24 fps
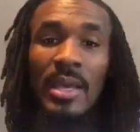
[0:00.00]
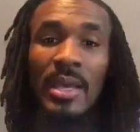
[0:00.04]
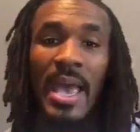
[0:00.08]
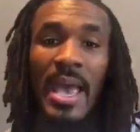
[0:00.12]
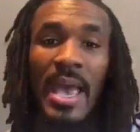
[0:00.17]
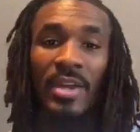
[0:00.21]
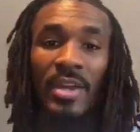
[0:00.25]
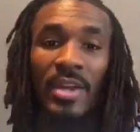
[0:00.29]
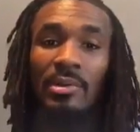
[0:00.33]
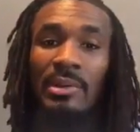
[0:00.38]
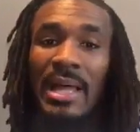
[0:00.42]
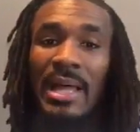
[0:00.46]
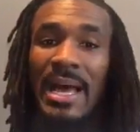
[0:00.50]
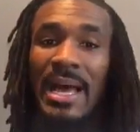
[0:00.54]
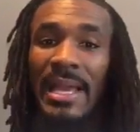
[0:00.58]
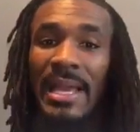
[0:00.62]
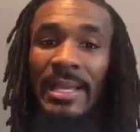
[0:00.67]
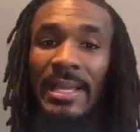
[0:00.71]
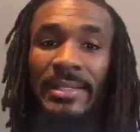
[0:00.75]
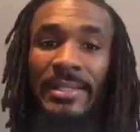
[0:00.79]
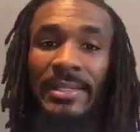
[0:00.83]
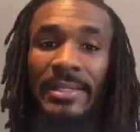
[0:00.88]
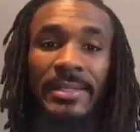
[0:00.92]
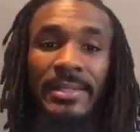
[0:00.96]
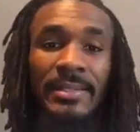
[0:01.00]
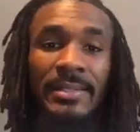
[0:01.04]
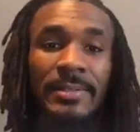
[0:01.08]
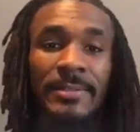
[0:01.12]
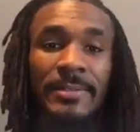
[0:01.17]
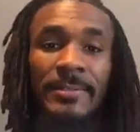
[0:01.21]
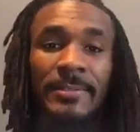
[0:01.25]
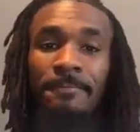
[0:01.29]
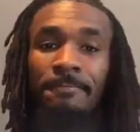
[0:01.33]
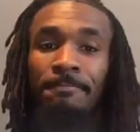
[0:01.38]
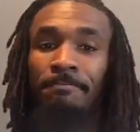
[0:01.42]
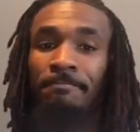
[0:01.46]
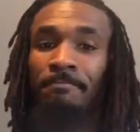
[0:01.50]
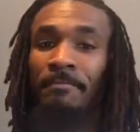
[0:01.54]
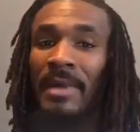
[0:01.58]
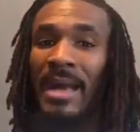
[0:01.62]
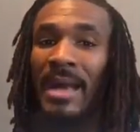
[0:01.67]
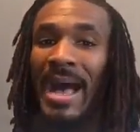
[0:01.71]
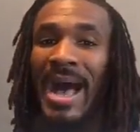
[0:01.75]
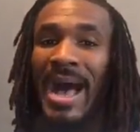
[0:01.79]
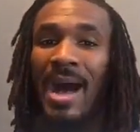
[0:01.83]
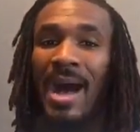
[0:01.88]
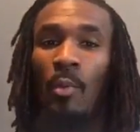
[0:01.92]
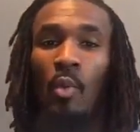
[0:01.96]
and you like,
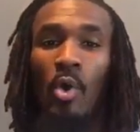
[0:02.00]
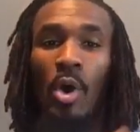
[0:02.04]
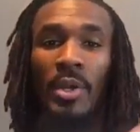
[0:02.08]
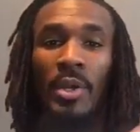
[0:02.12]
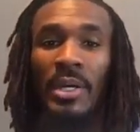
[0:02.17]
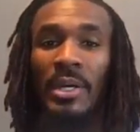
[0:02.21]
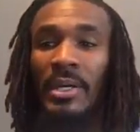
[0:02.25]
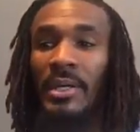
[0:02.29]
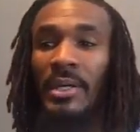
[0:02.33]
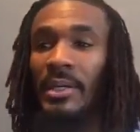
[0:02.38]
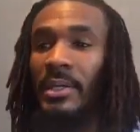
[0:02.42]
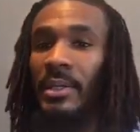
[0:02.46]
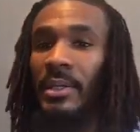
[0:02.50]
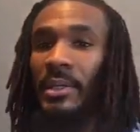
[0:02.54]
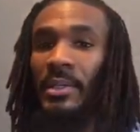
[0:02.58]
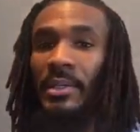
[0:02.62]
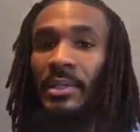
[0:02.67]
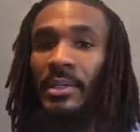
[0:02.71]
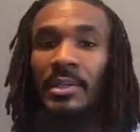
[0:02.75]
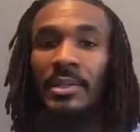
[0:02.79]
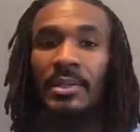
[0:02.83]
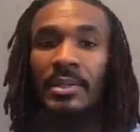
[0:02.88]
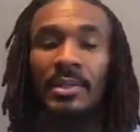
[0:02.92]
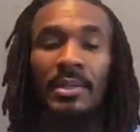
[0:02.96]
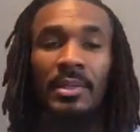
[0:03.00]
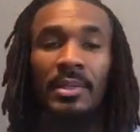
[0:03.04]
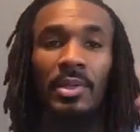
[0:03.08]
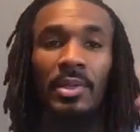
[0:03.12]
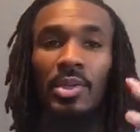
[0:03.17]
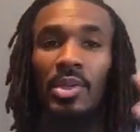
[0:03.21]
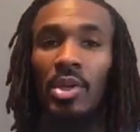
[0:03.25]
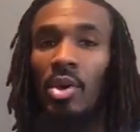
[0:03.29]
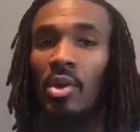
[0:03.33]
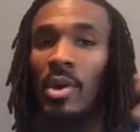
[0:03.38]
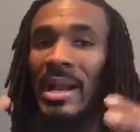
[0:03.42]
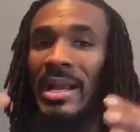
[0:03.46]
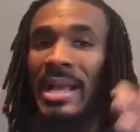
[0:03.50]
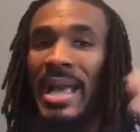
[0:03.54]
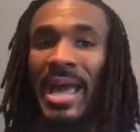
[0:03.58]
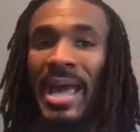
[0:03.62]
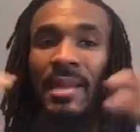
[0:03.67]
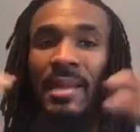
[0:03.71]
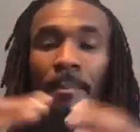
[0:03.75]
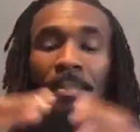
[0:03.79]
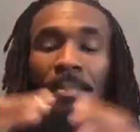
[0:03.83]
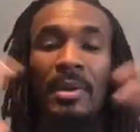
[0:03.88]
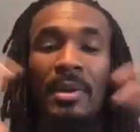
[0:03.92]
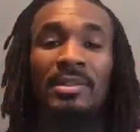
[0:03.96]
I want to, you know, I got
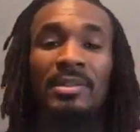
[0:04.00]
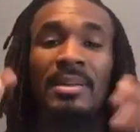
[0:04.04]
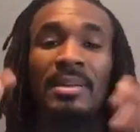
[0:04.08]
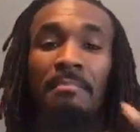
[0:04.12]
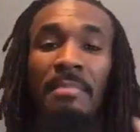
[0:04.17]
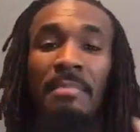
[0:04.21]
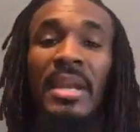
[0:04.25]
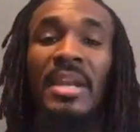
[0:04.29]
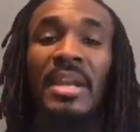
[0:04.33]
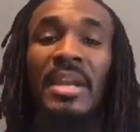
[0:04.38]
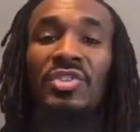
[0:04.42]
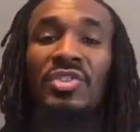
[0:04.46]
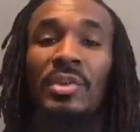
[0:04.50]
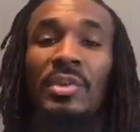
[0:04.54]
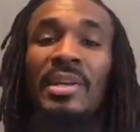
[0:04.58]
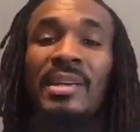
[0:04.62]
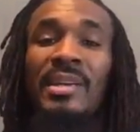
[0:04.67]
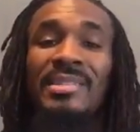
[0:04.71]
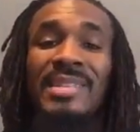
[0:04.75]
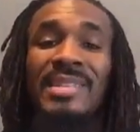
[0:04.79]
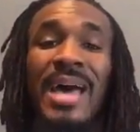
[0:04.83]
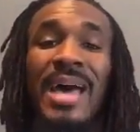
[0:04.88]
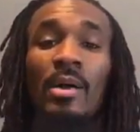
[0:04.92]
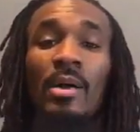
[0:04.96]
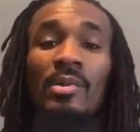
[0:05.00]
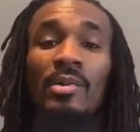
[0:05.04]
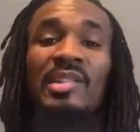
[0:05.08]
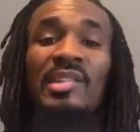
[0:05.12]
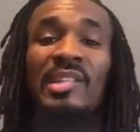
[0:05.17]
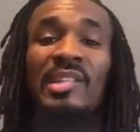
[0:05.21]
to build a ministry because I don't